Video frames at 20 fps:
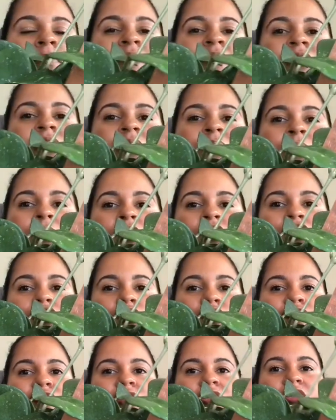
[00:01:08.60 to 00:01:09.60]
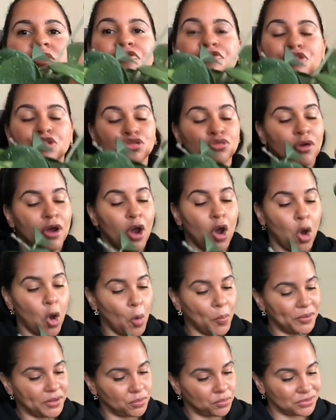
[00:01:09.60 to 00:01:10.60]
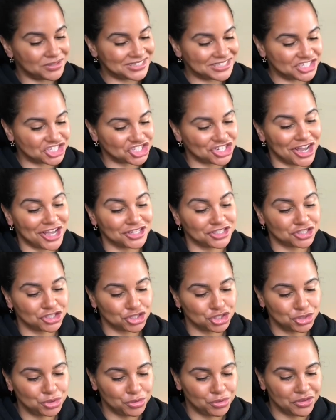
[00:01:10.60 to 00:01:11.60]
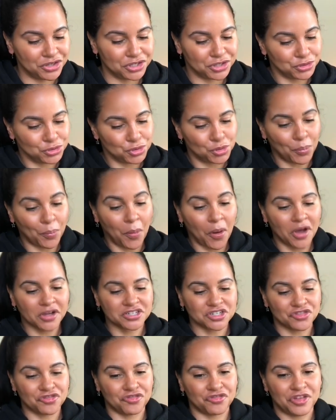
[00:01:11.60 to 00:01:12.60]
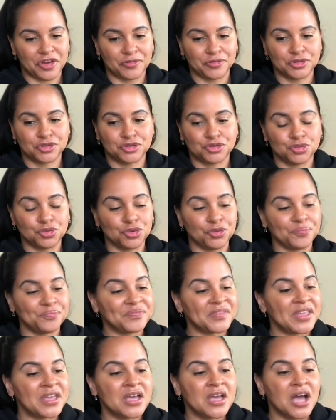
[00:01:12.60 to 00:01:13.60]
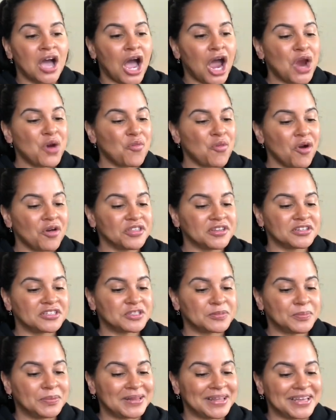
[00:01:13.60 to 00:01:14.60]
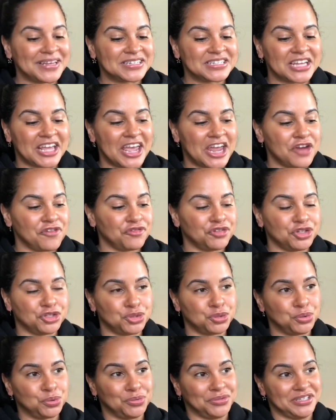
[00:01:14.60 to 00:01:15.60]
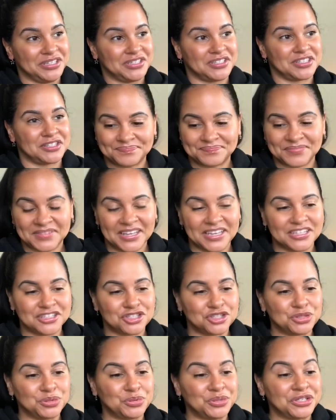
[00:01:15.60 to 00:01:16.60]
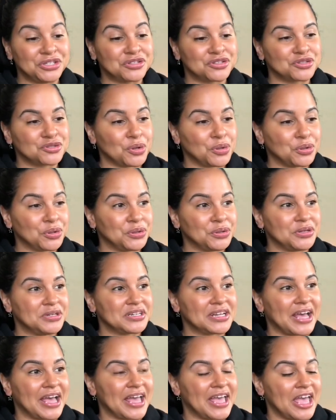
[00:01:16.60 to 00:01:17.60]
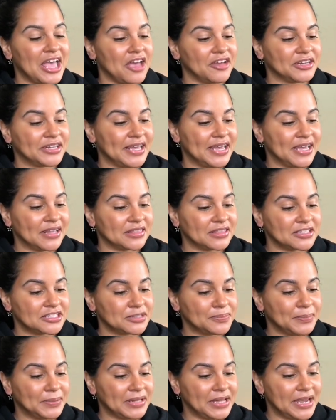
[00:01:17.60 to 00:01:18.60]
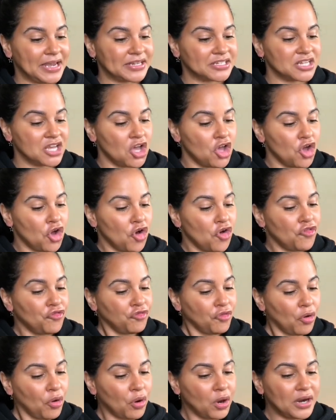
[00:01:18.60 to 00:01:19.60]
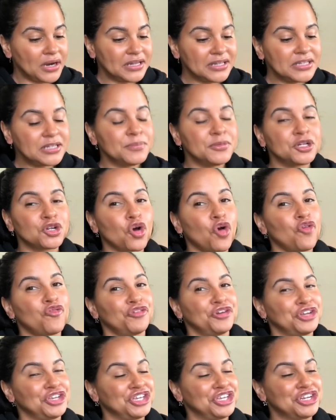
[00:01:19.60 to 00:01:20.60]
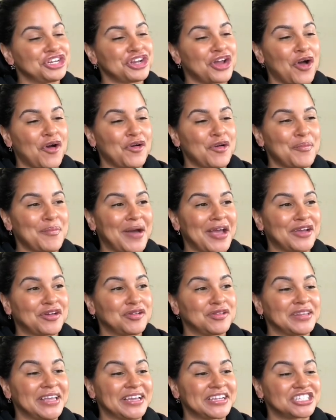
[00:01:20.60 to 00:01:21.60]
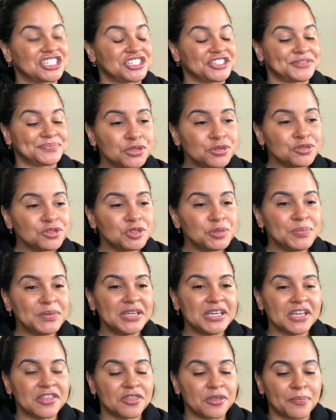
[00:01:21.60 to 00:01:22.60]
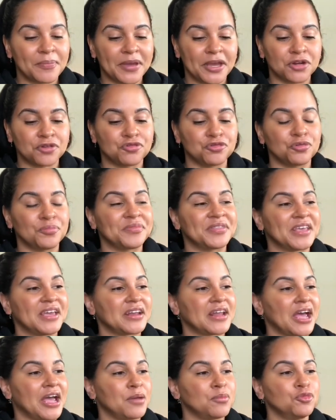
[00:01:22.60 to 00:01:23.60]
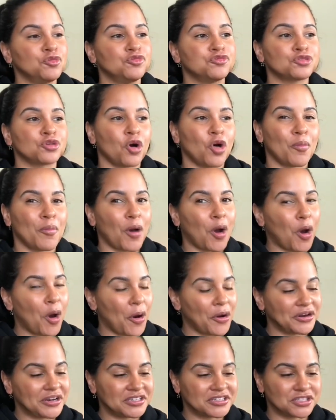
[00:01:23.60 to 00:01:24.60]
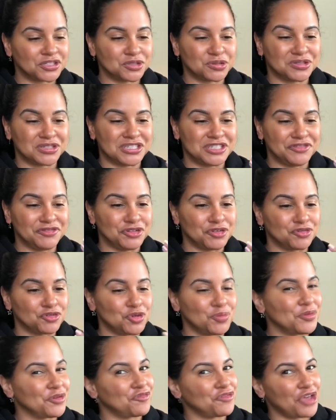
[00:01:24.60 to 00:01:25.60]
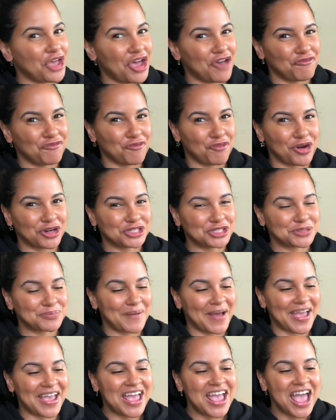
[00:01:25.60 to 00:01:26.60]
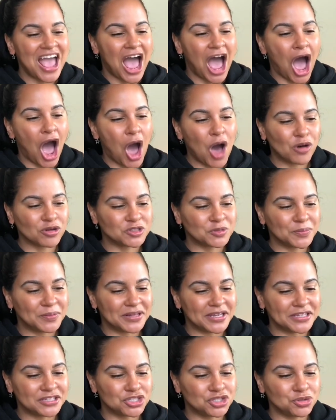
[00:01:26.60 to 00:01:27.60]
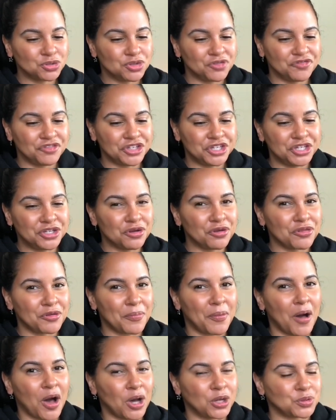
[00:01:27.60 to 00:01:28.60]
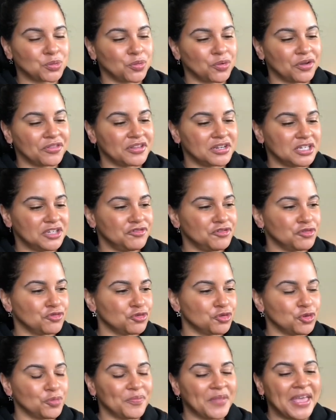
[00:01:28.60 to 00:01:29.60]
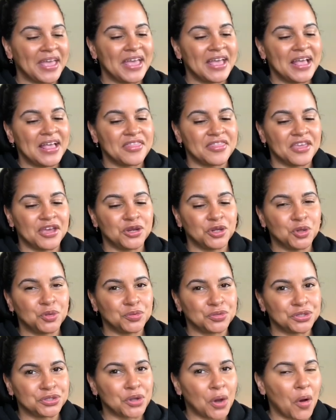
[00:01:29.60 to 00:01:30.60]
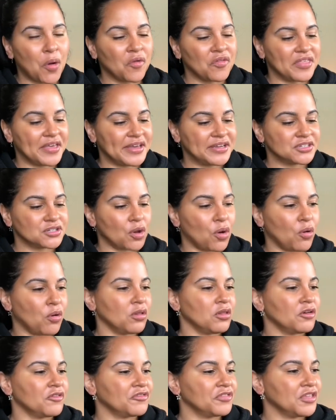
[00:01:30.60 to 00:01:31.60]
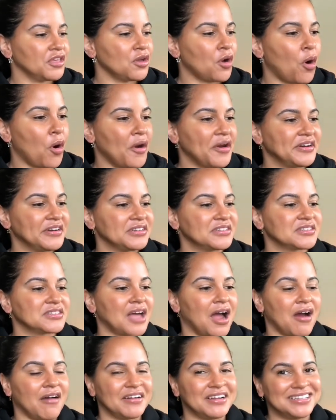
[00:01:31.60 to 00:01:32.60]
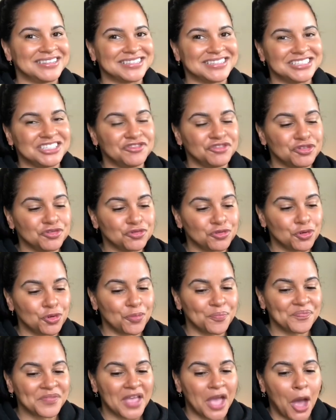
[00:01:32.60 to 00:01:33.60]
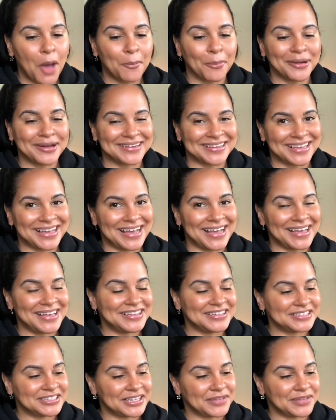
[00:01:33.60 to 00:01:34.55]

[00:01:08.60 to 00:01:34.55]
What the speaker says: a bunch of leaves, so I hope it will adjust to the new pot very soon. I water this plant every 2 weeks. It's doing so good. I have had this plant for a little bit over a year now in my collection. It used to be in the bedroom, then I moved all my Hoyas into the living room. If you have watched my houseplant tour video, the part 1, the living room, then you will know that all of the Hoyas are in the living room. But guys,